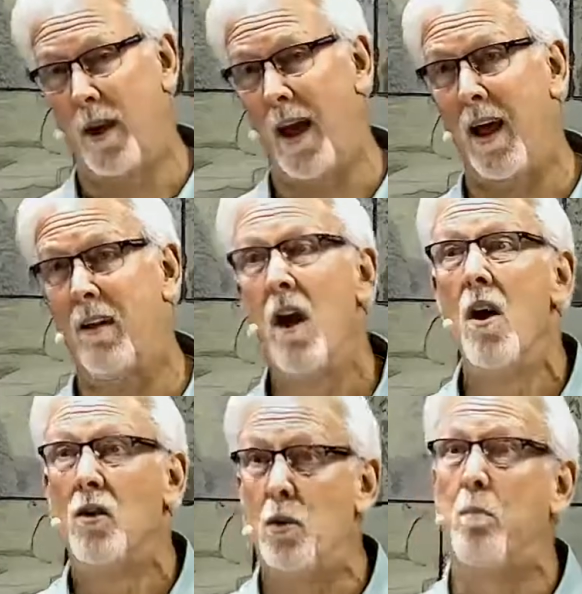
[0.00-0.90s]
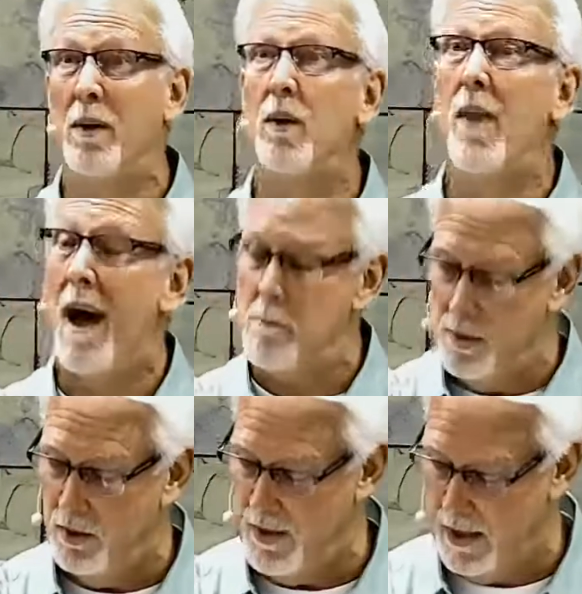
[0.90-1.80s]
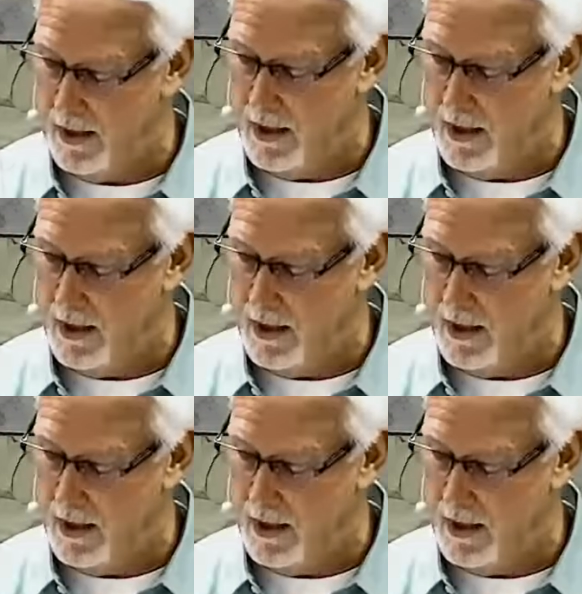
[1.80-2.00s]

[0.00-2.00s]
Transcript: legs to build that building.